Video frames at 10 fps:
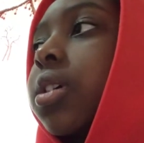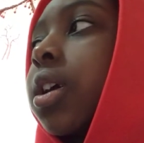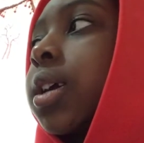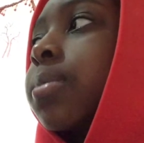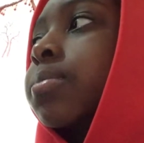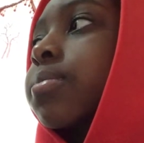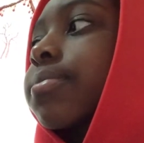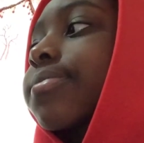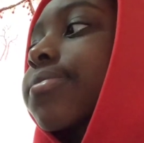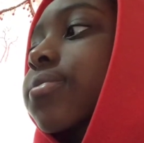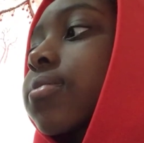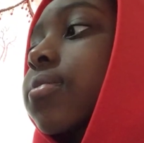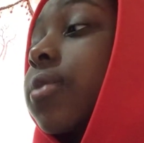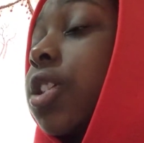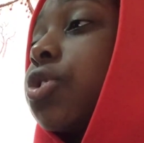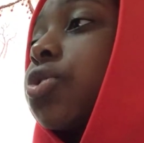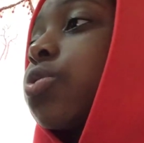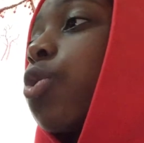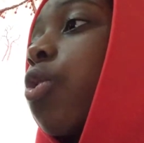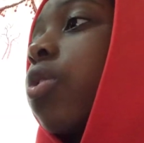um and
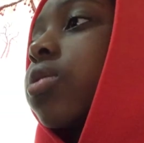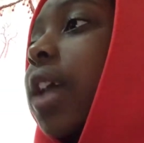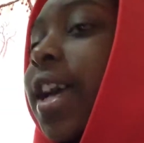just talk.